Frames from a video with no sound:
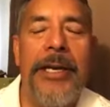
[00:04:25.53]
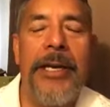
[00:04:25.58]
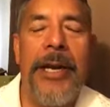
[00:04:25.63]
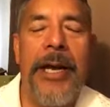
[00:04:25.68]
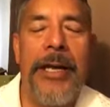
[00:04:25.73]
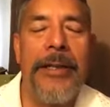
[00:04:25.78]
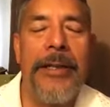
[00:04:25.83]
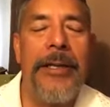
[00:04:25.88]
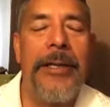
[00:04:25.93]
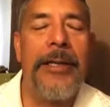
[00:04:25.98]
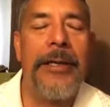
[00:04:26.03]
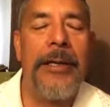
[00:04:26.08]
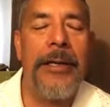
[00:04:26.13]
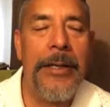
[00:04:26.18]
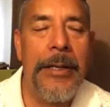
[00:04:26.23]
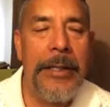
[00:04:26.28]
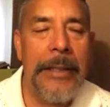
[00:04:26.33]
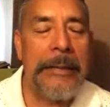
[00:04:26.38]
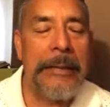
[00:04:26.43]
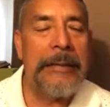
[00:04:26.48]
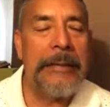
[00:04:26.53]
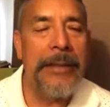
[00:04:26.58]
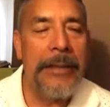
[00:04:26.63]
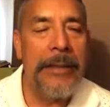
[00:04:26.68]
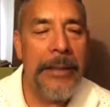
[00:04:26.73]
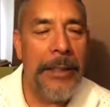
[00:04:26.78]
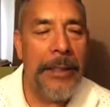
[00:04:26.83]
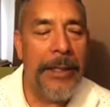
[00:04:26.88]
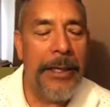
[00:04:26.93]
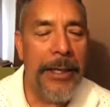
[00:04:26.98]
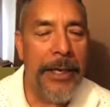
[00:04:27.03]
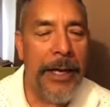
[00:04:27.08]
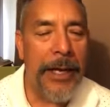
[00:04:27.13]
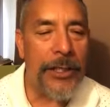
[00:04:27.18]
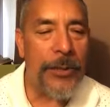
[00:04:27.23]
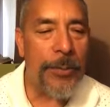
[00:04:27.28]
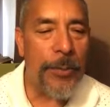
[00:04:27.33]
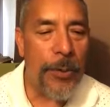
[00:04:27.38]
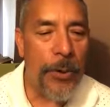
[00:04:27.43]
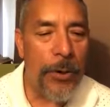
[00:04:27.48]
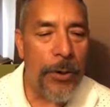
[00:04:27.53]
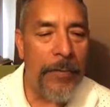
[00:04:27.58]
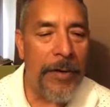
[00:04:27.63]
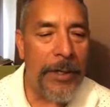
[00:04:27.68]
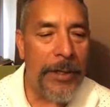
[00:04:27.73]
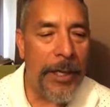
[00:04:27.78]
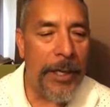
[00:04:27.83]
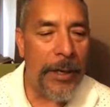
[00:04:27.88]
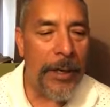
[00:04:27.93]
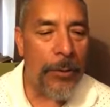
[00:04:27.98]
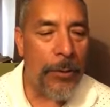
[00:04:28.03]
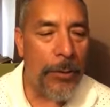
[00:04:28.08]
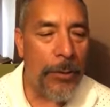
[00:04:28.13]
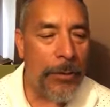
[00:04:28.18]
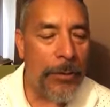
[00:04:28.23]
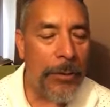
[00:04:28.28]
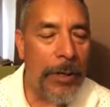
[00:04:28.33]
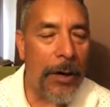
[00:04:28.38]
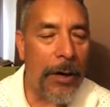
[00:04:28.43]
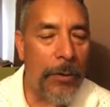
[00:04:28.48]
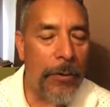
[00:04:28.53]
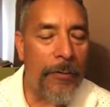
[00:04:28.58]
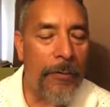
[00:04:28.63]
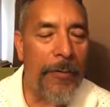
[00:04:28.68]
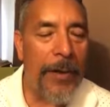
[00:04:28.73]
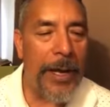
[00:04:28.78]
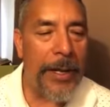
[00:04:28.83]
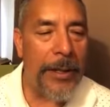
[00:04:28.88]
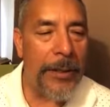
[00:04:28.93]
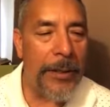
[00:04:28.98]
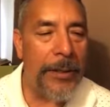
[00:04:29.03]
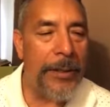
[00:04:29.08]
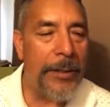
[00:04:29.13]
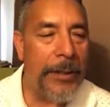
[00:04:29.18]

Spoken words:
And I think it has proven that our faith